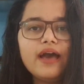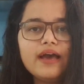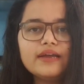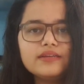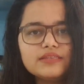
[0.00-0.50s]

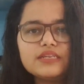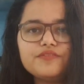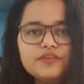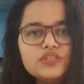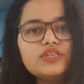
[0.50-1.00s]
and the
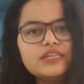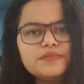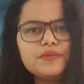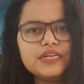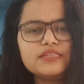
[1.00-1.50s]
definition
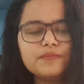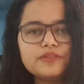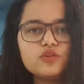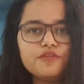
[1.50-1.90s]
is pretty simple.